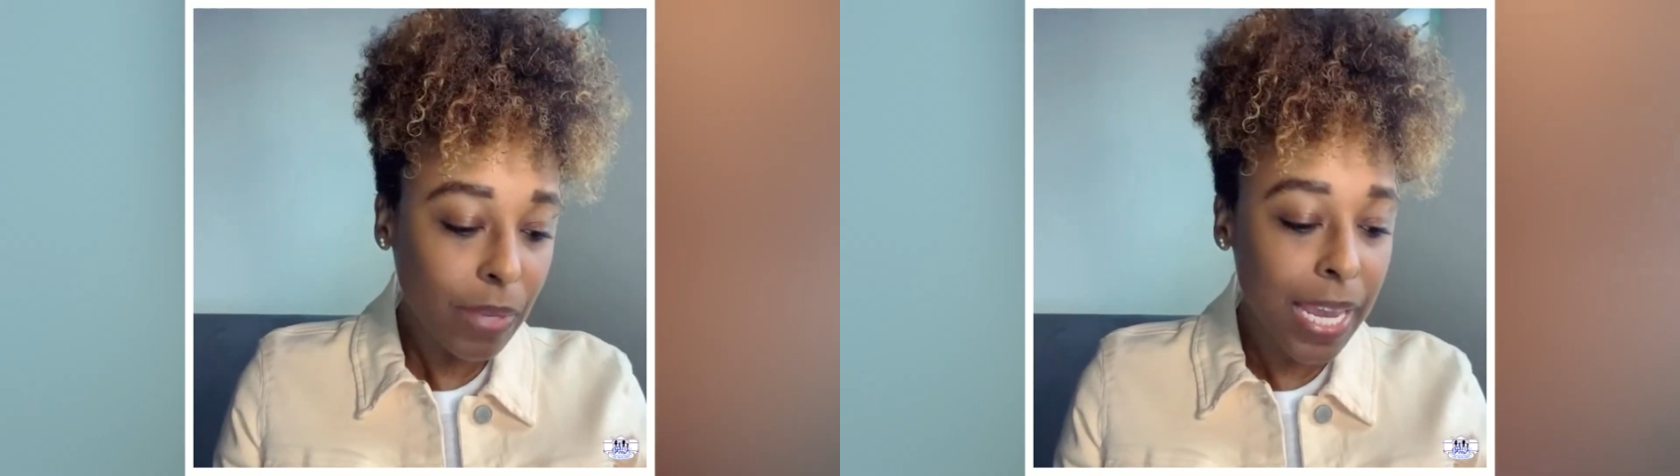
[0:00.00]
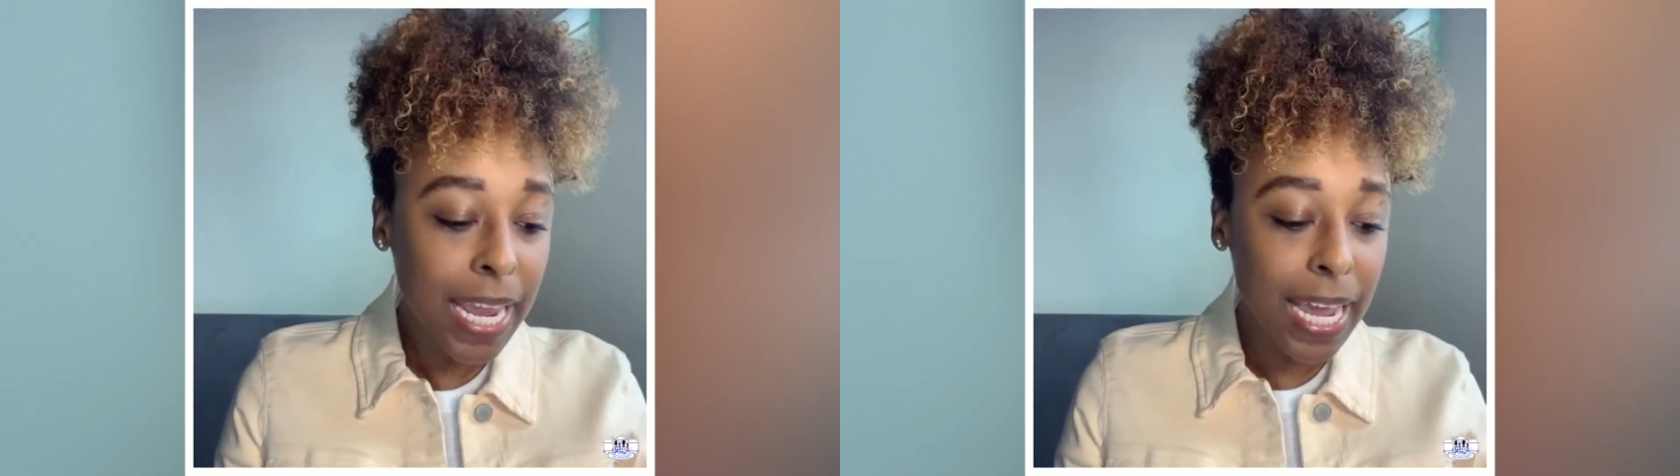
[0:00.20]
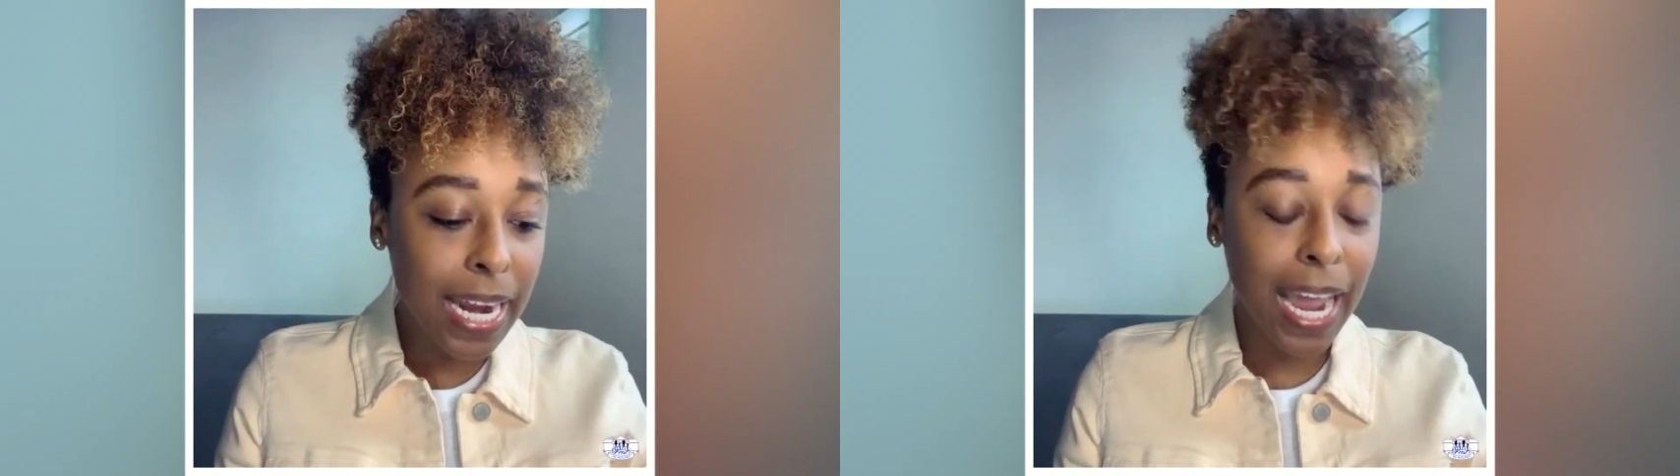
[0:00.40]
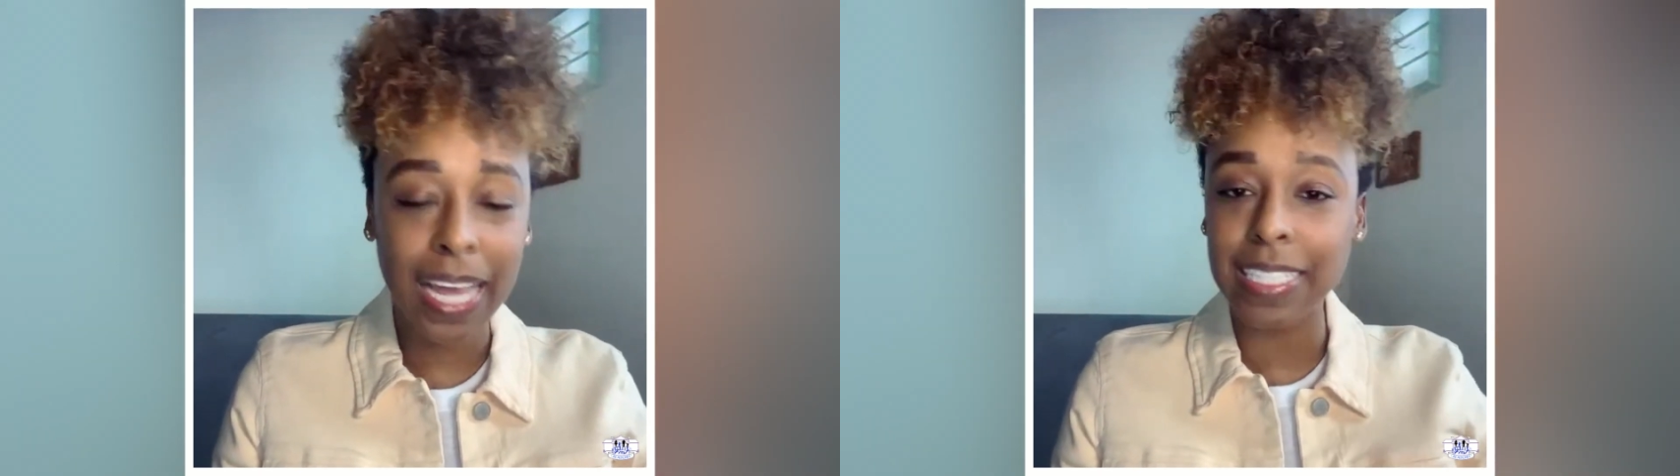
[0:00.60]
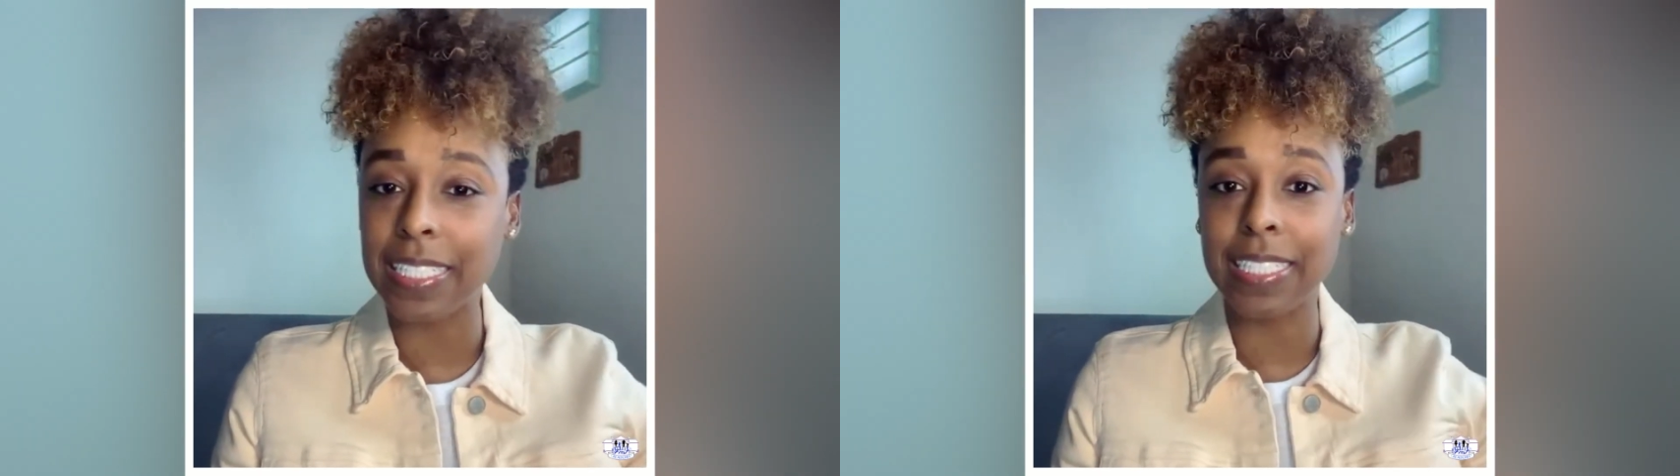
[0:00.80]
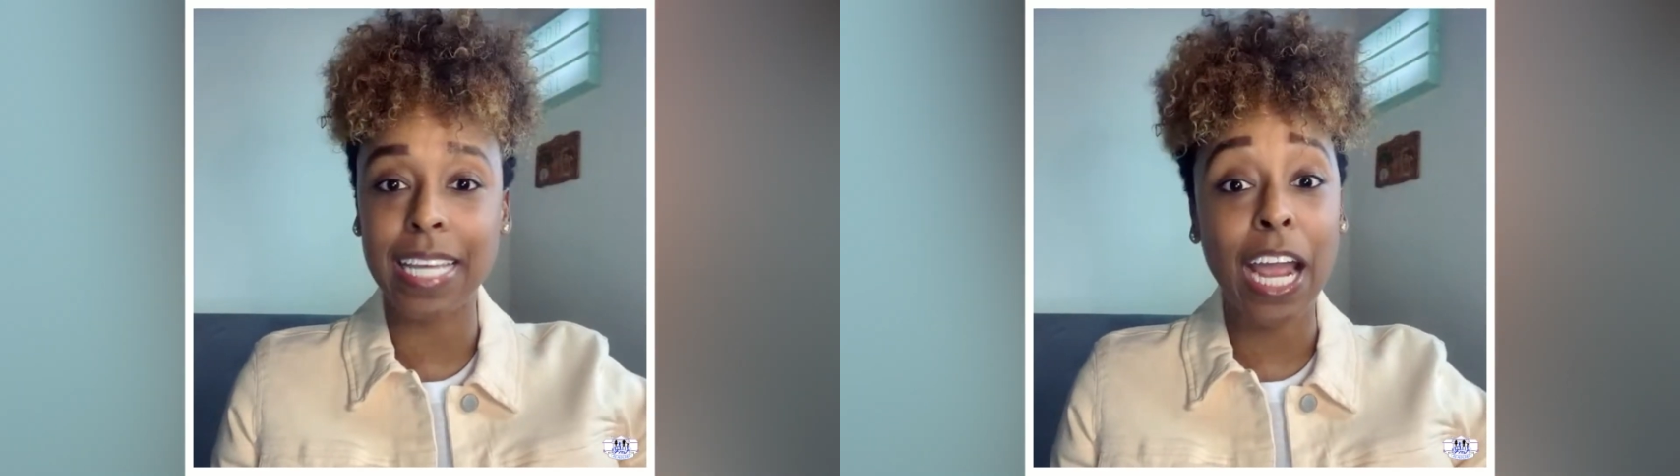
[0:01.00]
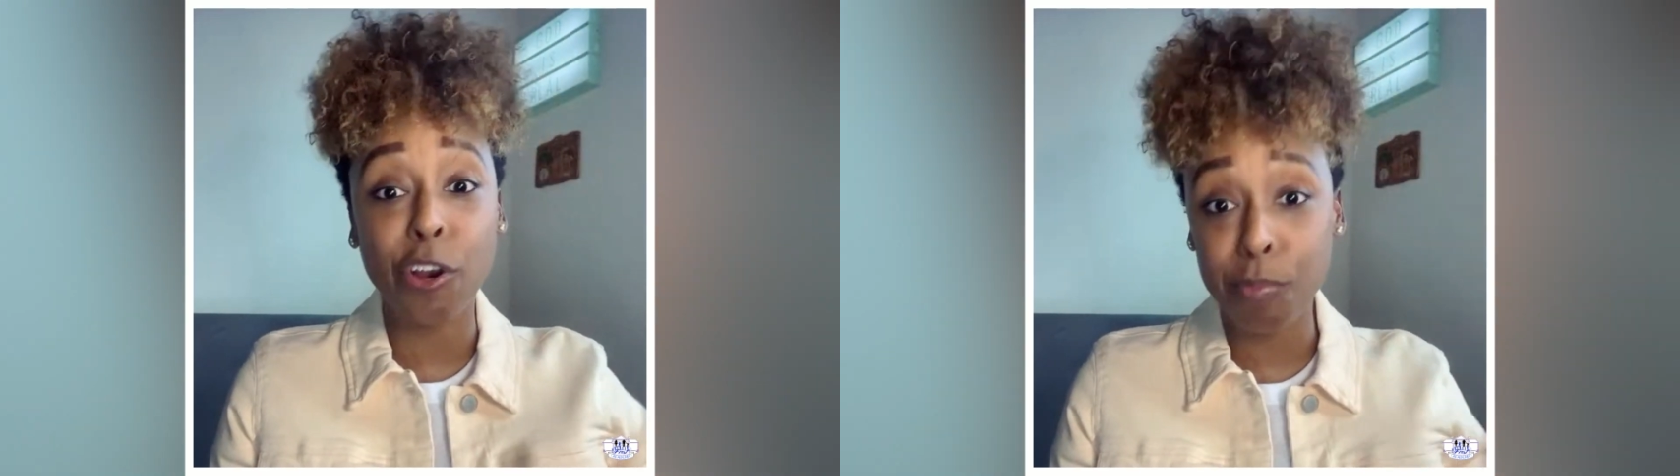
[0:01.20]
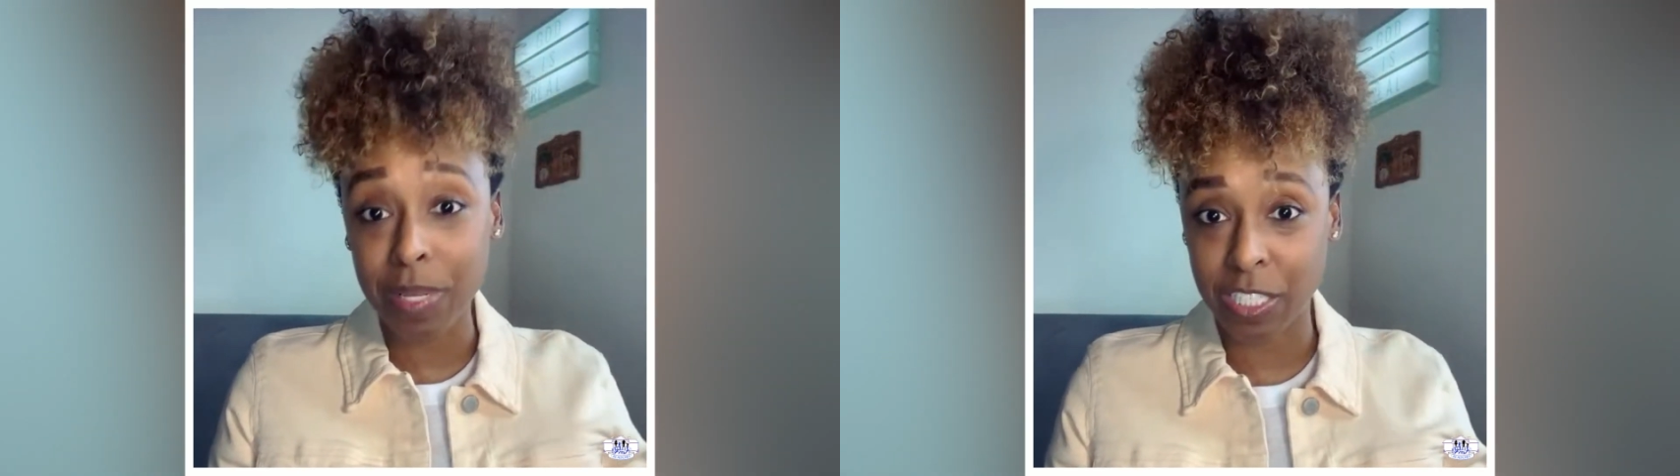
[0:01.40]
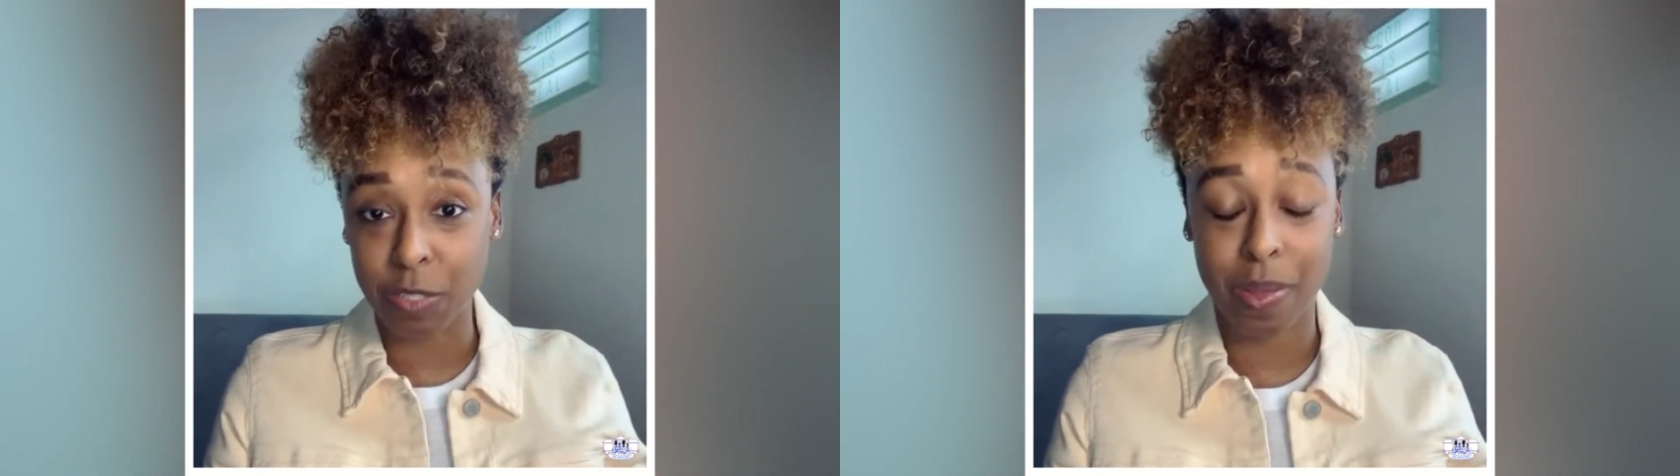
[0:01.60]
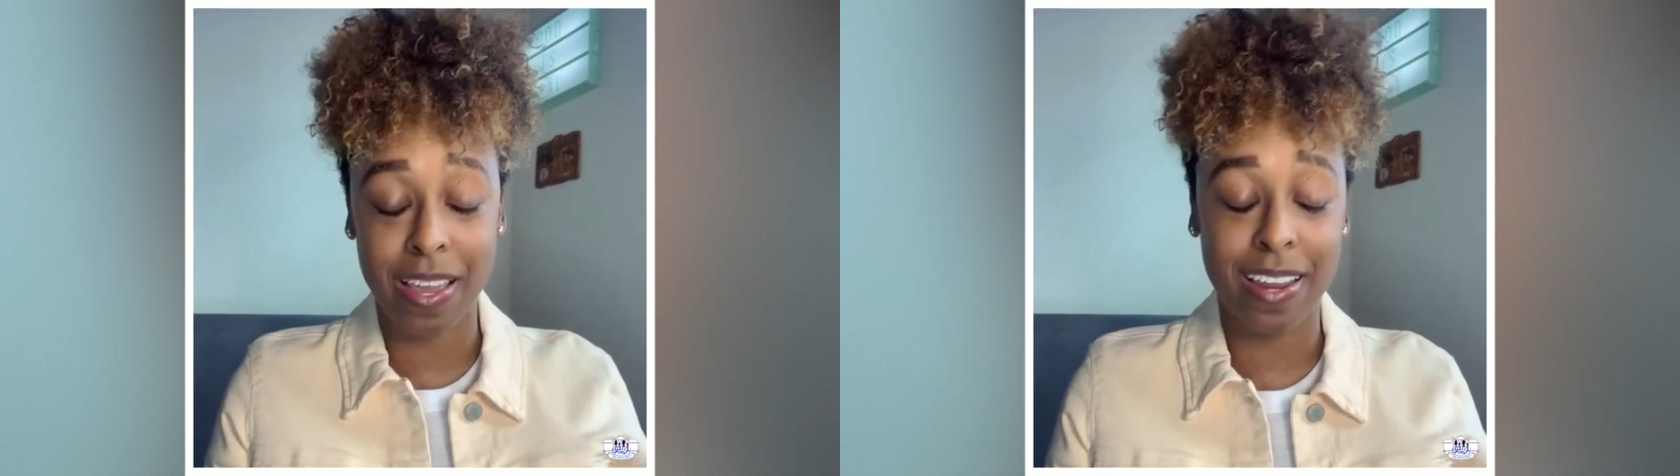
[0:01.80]
And I had this entire business
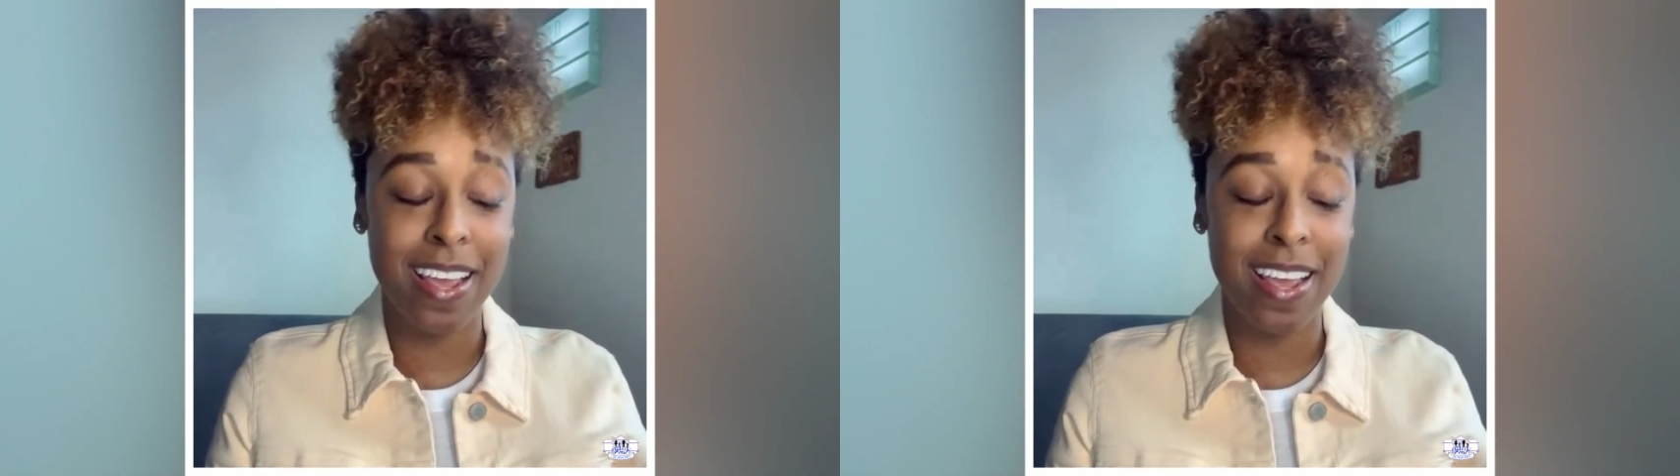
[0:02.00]
plan.